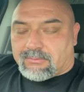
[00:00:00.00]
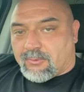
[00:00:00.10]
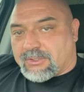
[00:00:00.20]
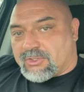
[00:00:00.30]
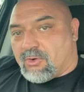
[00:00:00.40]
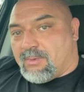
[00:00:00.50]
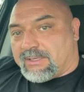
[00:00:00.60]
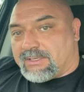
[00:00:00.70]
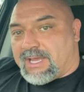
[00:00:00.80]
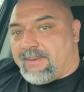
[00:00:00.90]
What's cool
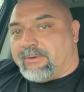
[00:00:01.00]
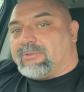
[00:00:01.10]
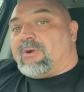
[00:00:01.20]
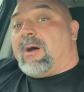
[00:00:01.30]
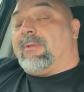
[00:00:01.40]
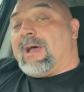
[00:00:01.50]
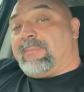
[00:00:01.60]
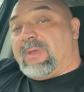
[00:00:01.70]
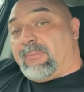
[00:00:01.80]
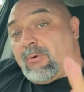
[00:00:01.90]
about the cambered squat, a lot
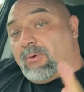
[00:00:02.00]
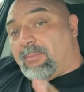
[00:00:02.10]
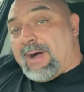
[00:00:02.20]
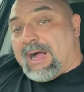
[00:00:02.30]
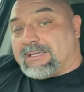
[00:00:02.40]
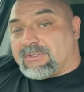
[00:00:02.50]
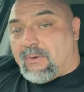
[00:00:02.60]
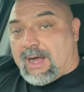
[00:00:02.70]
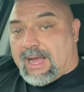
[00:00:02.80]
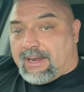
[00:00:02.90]
of people will box
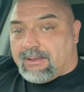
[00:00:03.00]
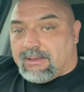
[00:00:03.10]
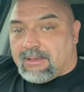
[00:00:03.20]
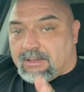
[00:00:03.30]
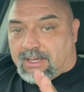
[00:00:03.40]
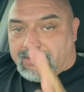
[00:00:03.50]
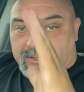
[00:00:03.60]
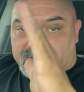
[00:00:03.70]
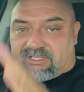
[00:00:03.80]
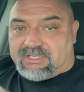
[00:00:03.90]
squat and
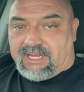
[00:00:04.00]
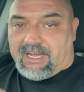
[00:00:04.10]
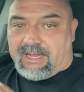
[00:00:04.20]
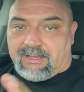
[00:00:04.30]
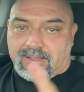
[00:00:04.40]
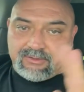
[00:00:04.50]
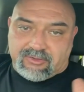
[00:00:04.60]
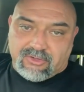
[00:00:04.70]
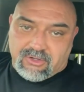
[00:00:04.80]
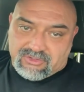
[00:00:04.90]
they'll sit and let
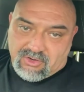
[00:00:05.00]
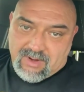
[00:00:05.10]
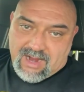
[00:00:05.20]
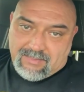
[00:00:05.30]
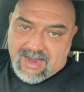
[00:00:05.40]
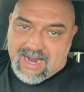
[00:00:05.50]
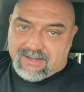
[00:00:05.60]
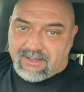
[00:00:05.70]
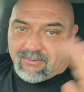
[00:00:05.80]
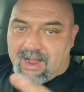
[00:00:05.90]
their torso rock back
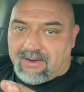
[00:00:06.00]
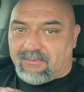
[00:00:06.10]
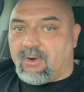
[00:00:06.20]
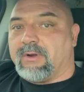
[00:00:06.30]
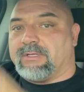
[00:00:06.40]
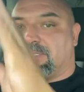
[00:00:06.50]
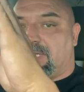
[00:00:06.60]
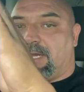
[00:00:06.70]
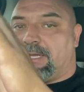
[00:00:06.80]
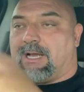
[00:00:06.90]
and then rock forward and
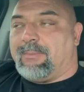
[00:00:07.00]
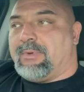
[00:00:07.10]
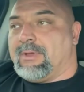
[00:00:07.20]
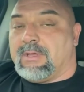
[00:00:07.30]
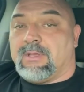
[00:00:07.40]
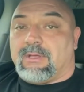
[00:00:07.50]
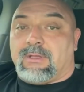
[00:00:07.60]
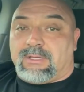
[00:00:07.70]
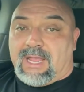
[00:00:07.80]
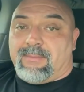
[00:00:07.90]
stand up.
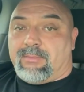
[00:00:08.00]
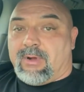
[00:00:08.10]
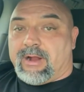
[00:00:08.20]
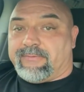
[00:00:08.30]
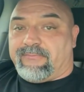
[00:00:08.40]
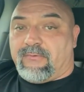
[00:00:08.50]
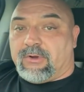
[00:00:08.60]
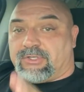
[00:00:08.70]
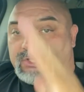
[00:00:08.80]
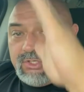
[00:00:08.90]
Cambered bar
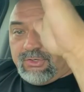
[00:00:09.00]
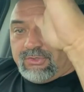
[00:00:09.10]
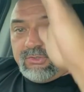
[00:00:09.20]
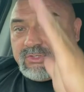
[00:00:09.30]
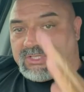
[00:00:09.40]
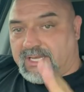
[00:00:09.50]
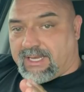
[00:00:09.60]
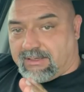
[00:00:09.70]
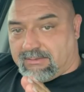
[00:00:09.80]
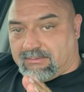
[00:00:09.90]
forces you to
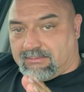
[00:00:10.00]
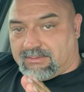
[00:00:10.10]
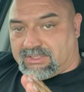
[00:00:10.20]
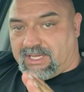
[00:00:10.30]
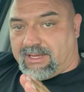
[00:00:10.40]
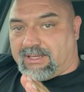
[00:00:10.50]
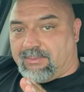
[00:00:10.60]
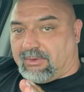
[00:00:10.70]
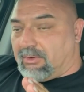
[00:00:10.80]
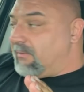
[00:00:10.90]
sit,
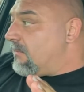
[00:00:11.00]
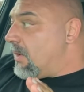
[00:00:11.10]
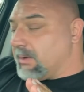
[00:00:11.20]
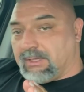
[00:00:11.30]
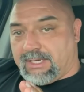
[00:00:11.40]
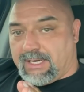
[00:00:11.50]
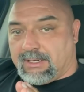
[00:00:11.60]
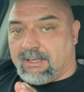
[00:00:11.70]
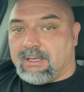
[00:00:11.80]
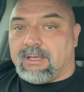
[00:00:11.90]
keep a little forward lean.